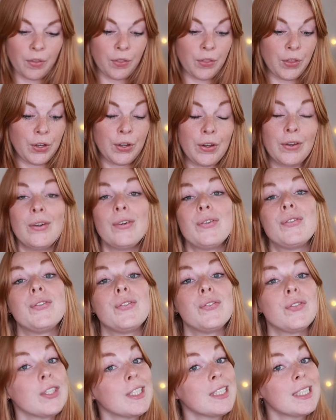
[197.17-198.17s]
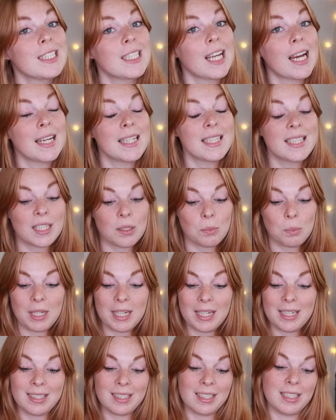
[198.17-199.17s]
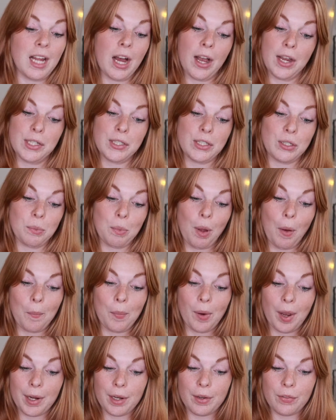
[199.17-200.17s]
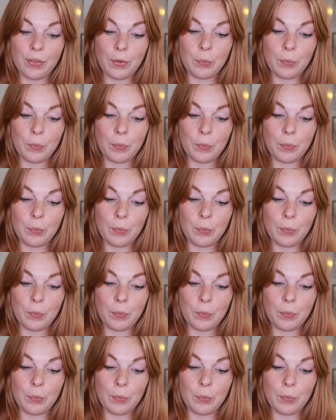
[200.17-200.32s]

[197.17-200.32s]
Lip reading: The first item is an item by